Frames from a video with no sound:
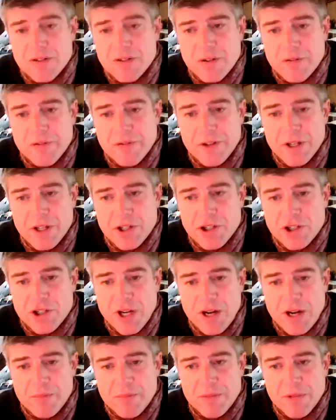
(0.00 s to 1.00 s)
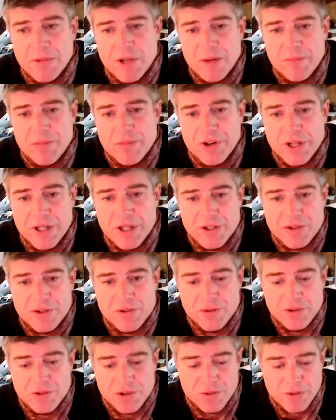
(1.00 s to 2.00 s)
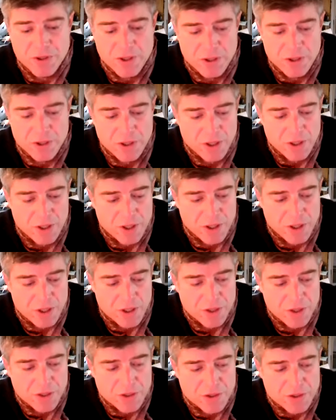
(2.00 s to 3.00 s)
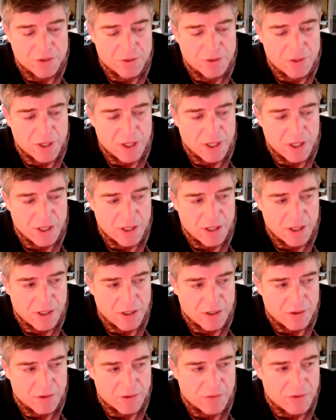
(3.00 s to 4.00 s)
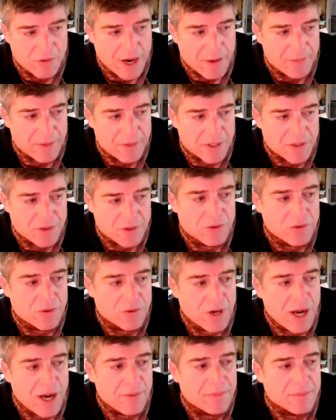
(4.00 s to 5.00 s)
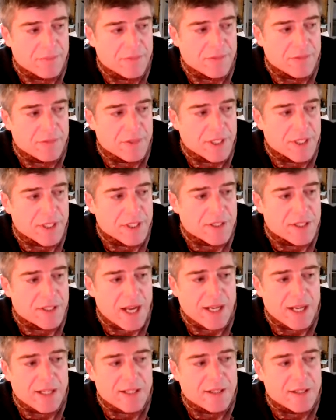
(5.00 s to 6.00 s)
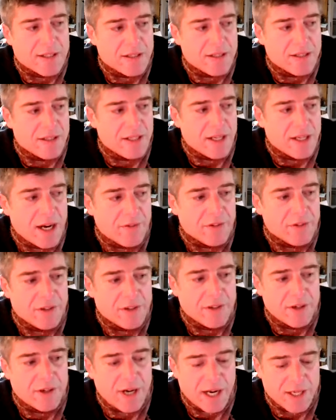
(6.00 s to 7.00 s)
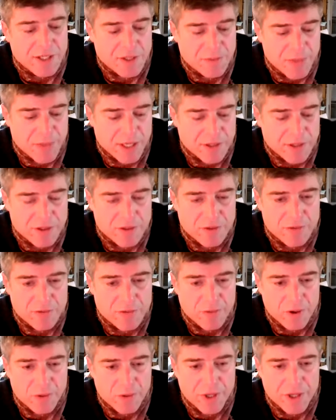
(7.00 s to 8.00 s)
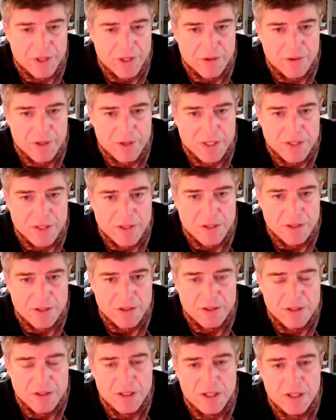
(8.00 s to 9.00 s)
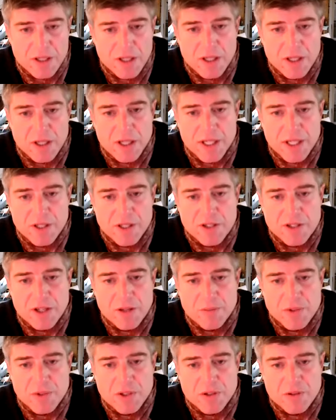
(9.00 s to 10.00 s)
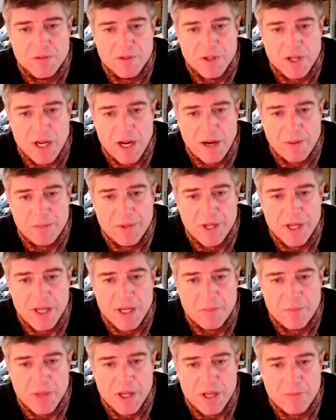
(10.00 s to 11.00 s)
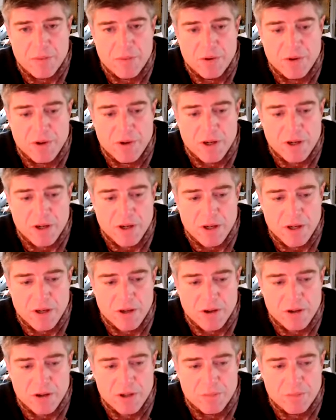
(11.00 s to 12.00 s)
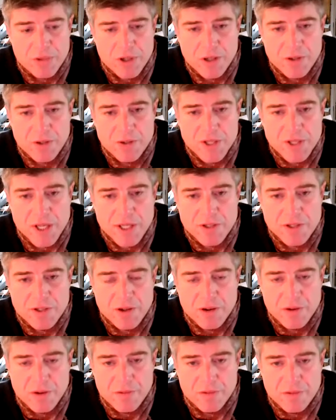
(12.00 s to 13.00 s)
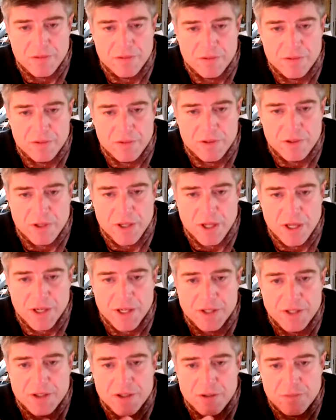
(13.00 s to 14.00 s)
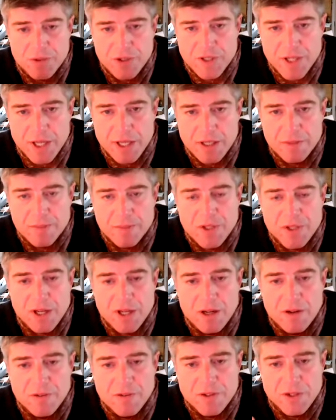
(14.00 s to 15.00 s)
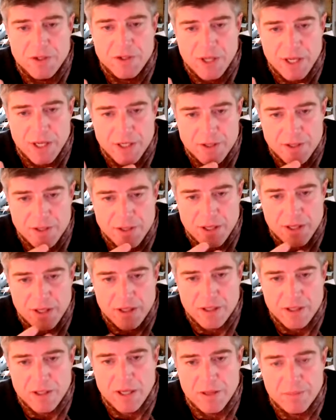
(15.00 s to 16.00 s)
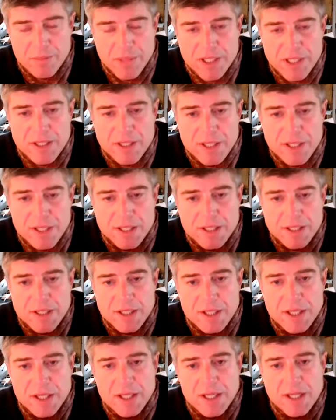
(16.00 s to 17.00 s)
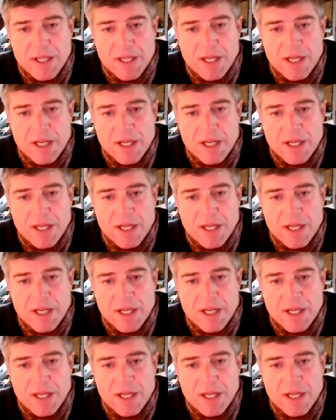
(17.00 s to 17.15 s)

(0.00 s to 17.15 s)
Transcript: sort of finish up, like bring this all to wrap this all up, is that's the other aspect of what we're doing. So in terms of accompanying people along a process of learning to present themselves as their business,